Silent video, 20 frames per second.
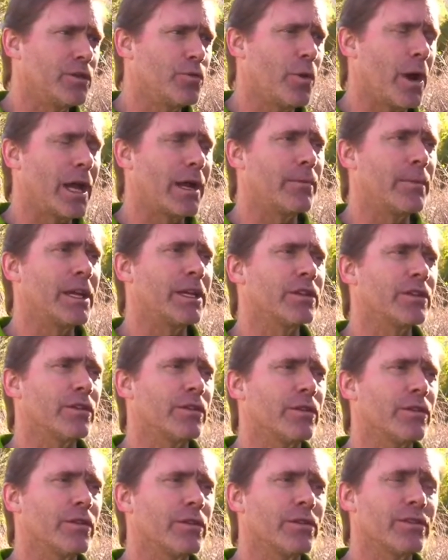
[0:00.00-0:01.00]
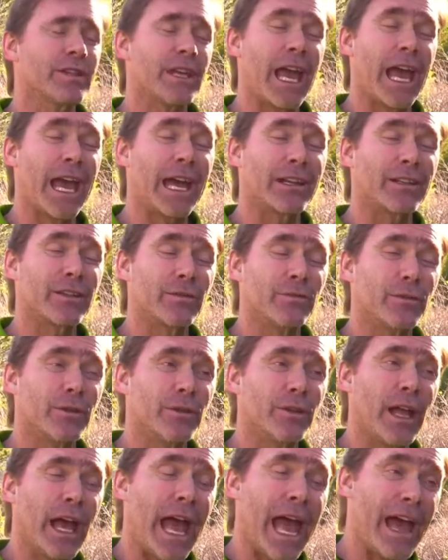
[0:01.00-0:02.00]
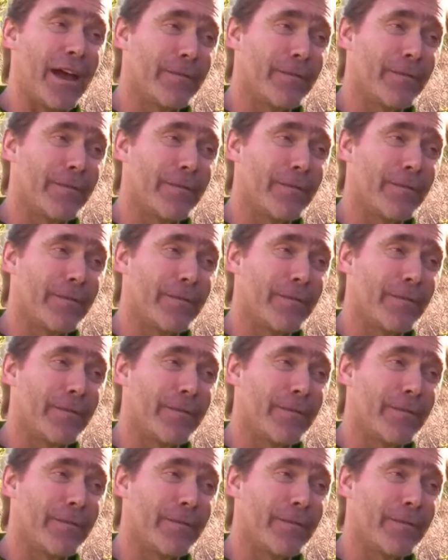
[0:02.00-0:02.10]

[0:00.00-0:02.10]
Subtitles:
You want to make sure there's actual